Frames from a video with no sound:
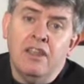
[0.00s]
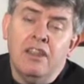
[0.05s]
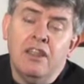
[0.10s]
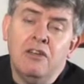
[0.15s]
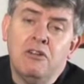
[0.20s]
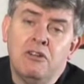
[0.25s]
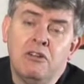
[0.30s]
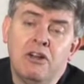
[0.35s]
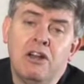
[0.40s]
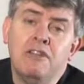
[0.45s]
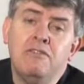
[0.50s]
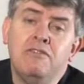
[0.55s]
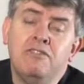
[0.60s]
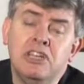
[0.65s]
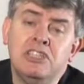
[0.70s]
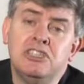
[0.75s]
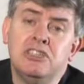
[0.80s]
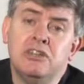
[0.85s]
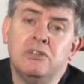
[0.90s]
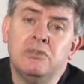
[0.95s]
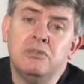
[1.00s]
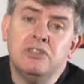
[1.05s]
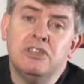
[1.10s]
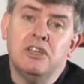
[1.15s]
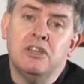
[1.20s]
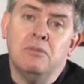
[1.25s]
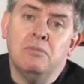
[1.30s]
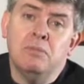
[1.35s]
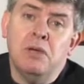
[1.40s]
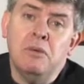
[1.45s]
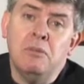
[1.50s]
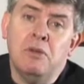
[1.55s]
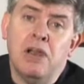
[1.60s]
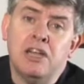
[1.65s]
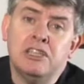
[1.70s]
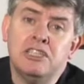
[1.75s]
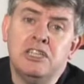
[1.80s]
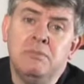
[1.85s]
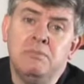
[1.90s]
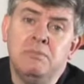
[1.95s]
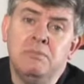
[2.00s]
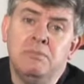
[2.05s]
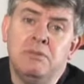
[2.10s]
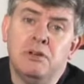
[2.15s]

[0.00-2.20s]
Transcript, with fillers: They create a vision so that people actually